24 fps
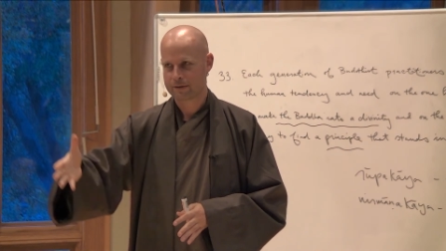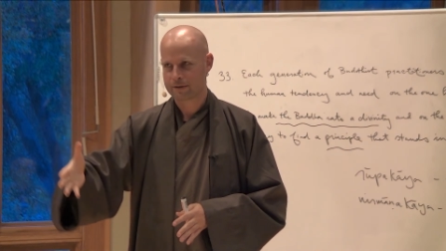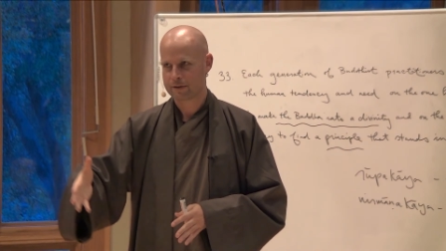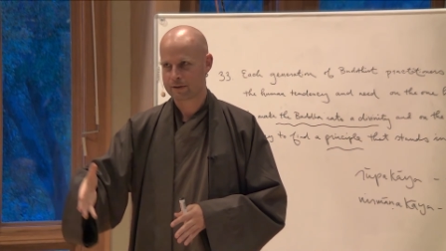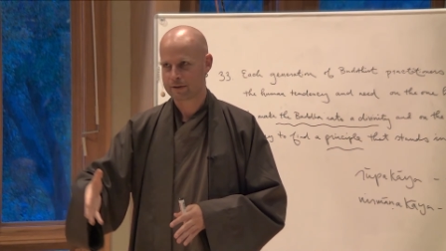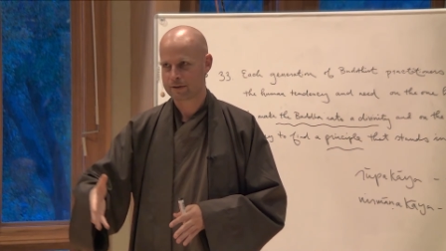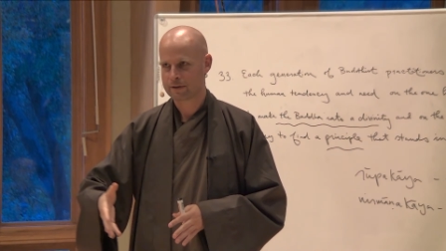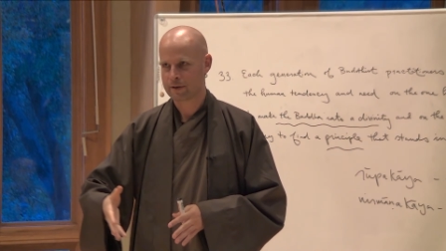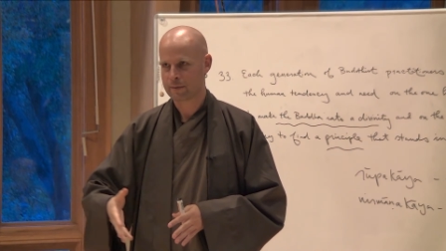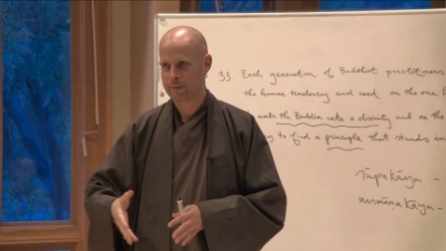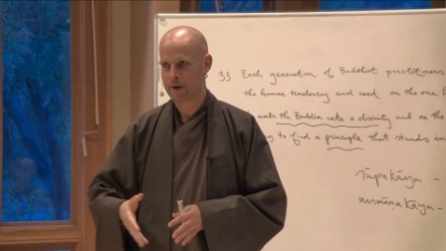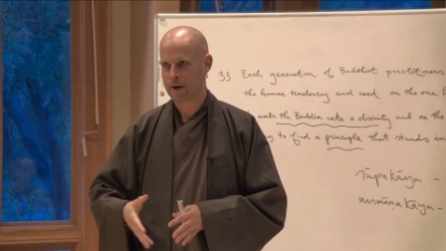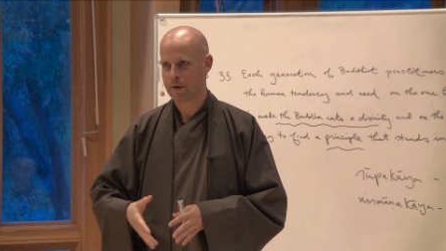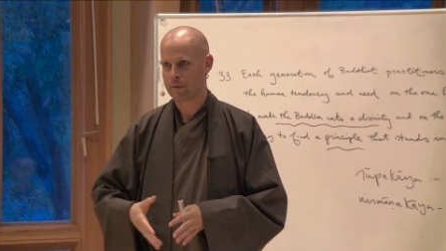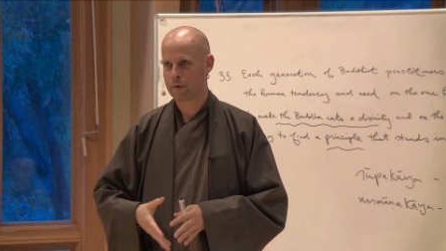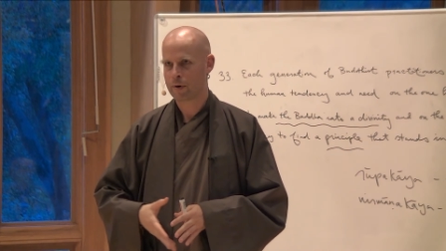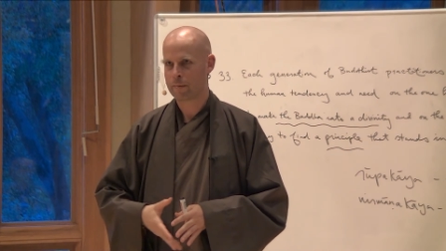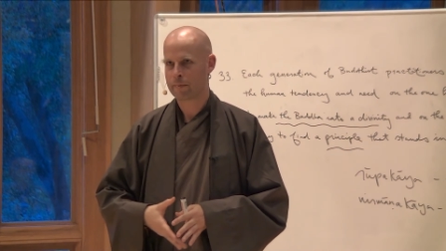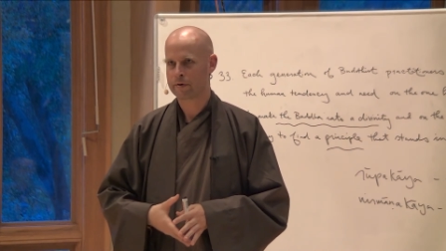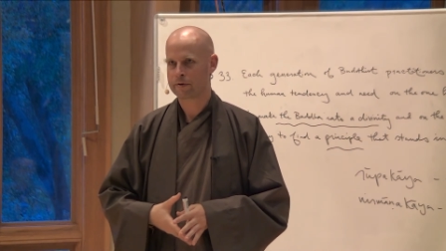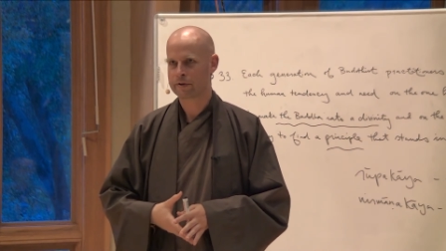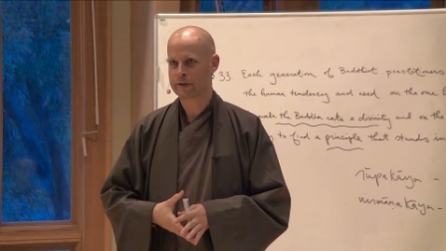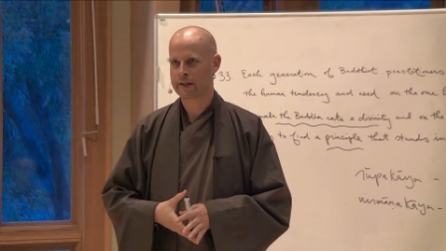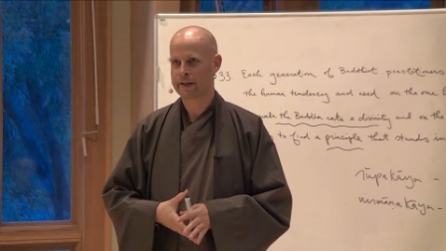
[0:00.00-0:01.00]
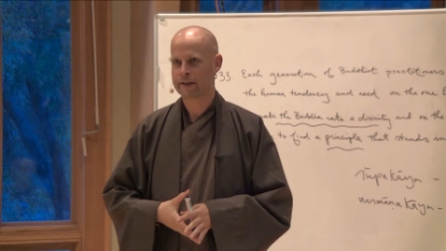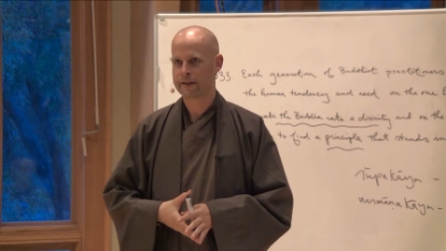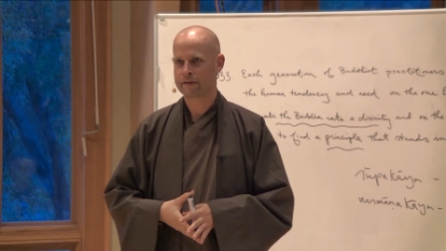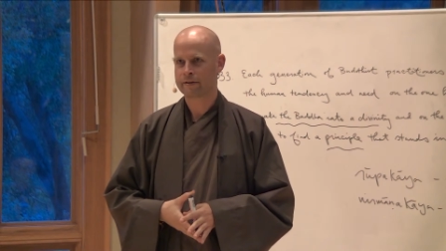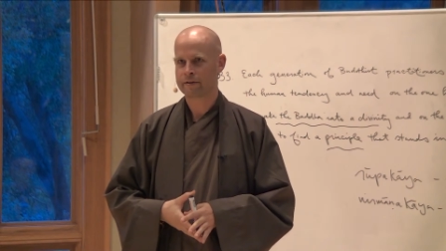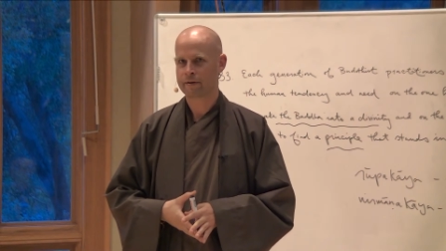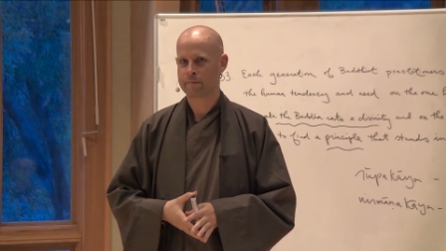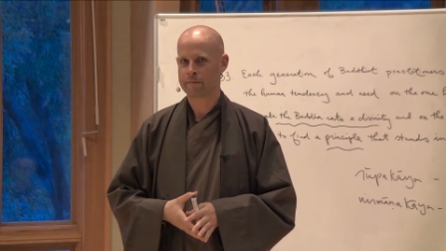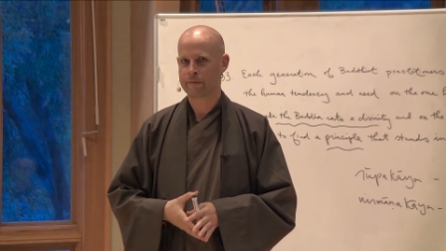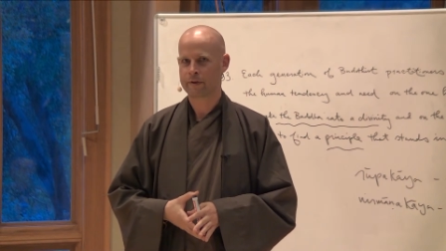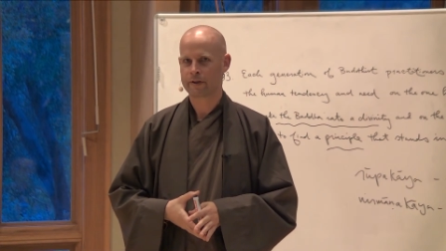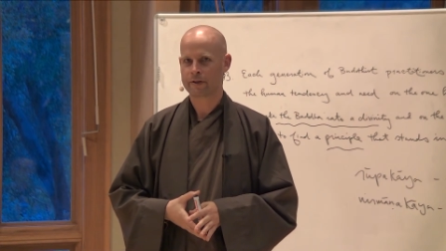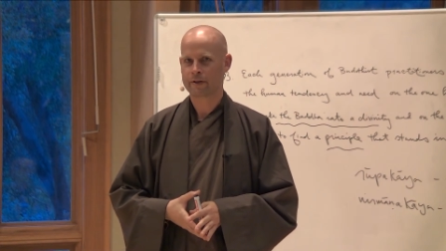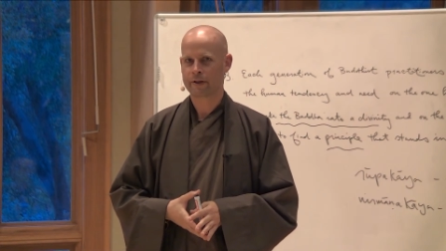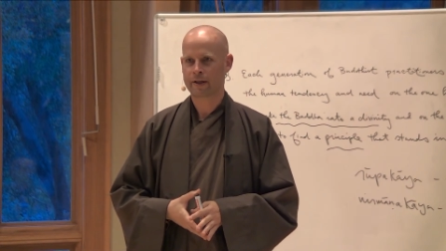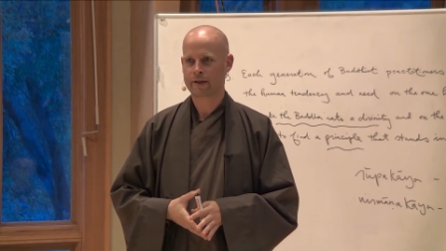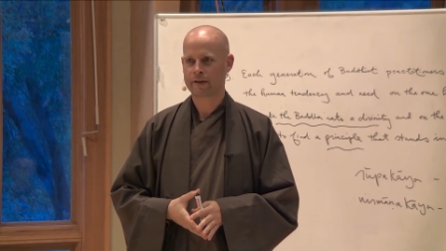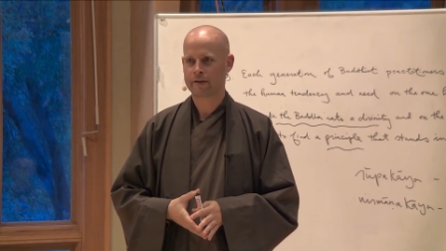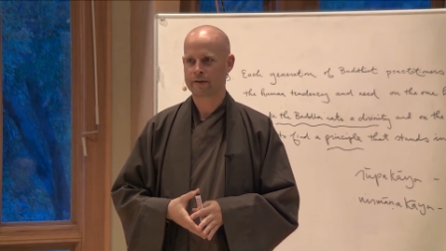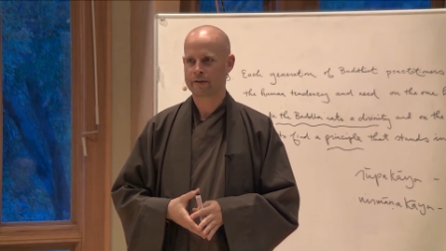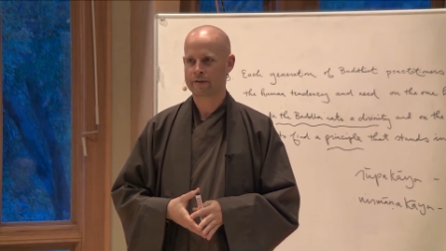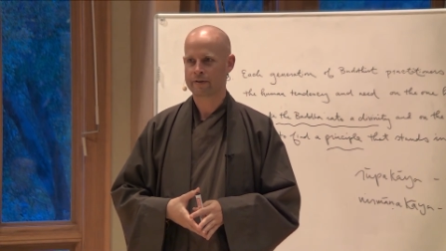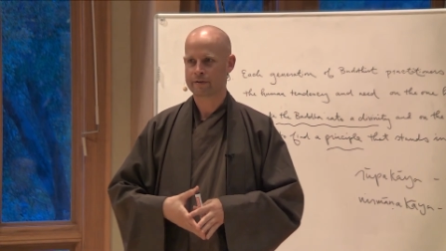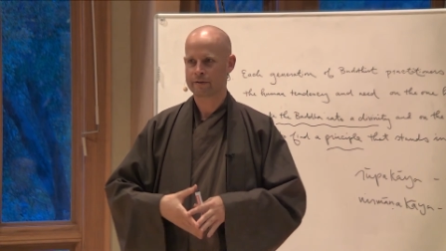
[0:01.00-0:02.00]
somehow representing something that
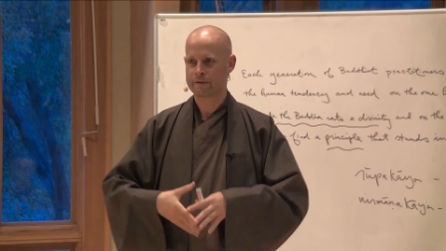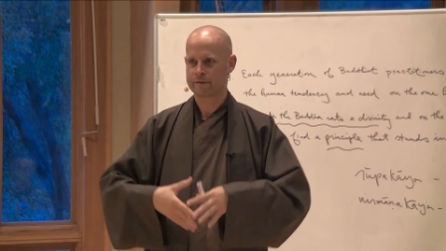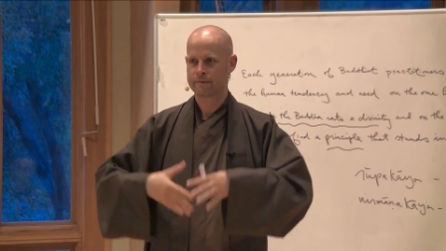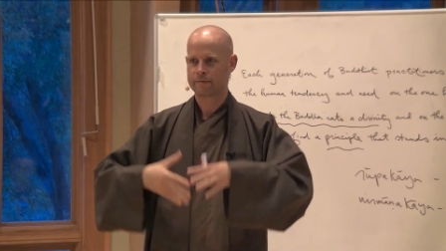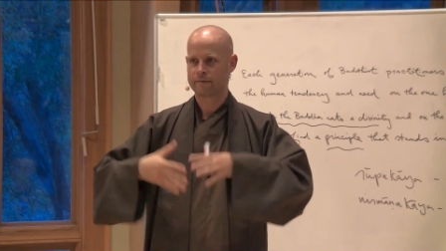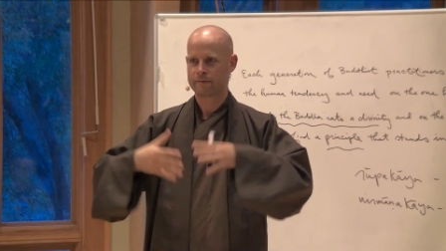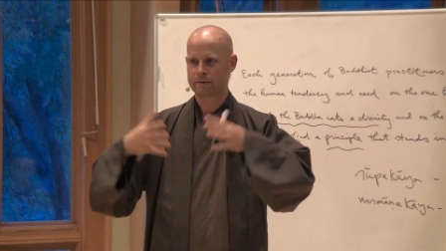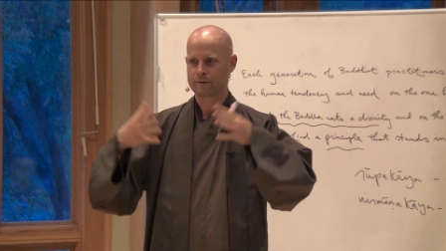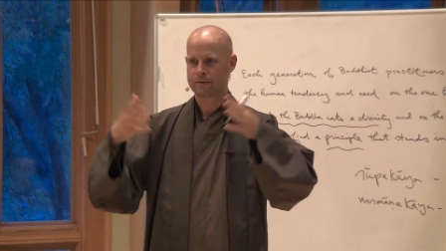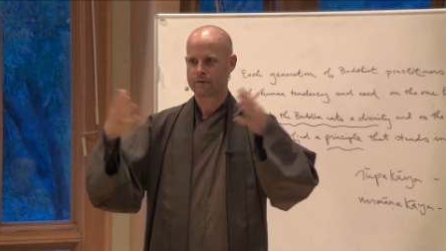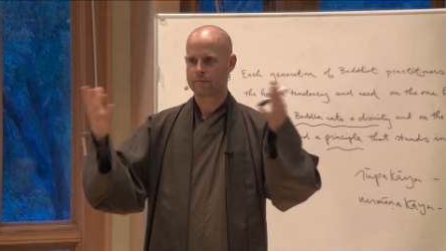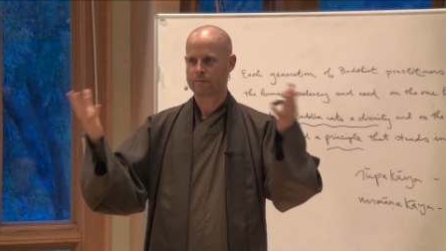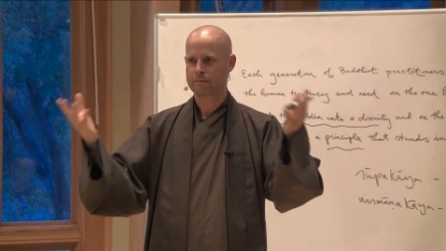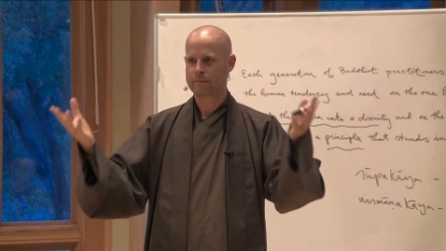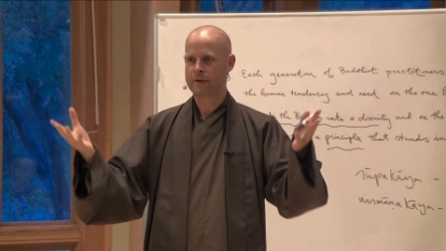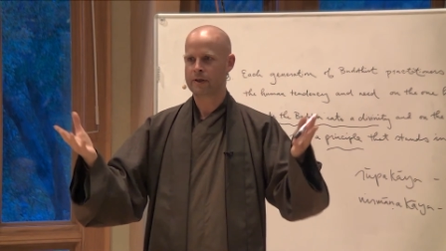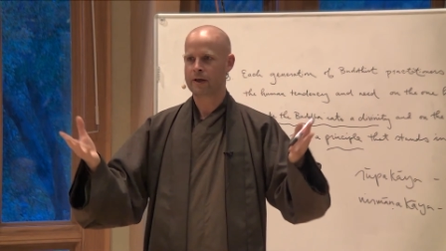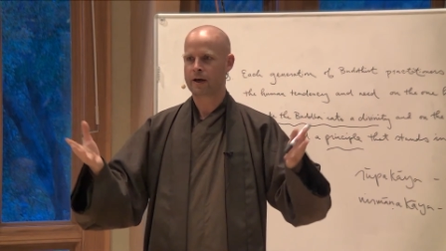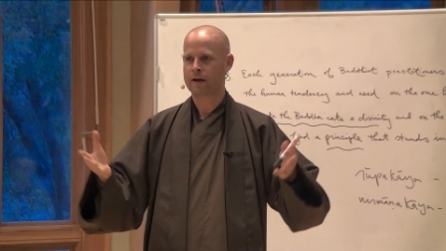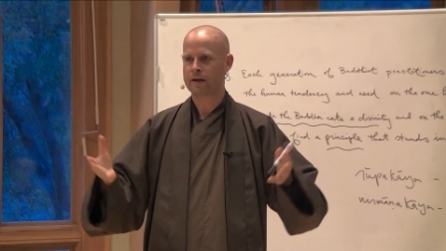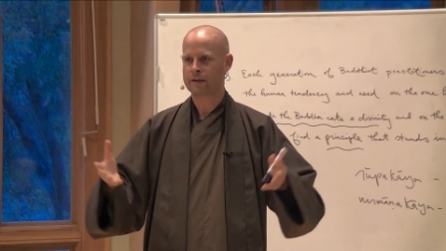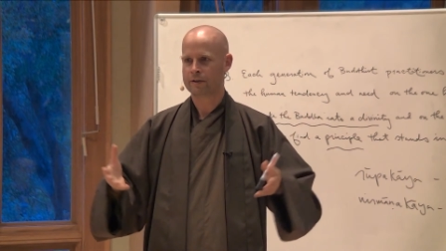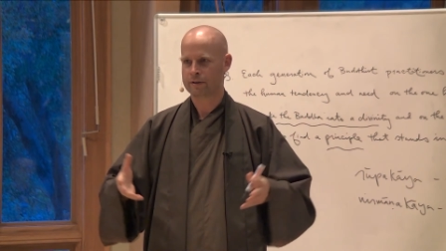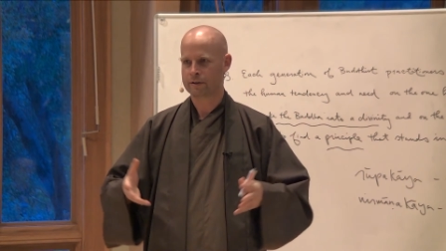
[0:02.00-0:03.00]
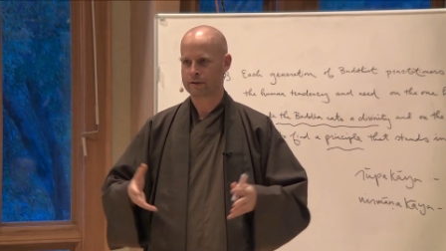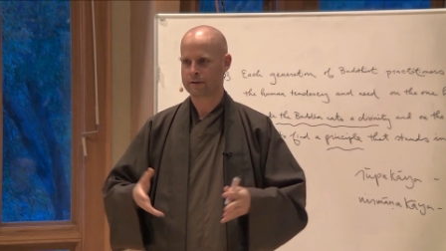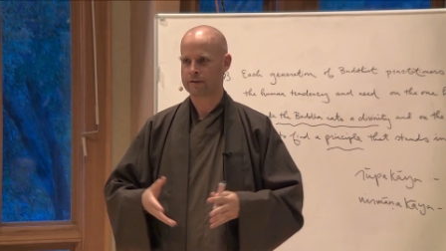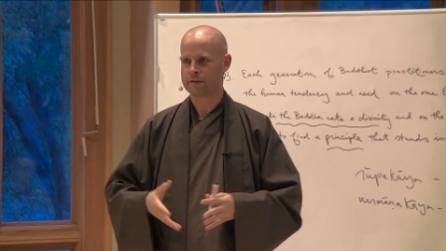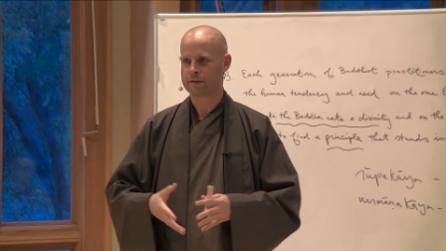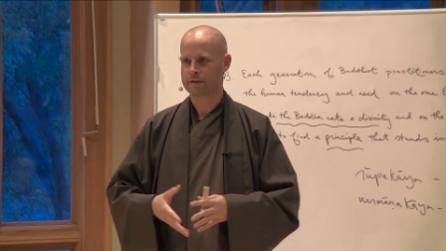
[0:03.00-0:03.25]
is beyond.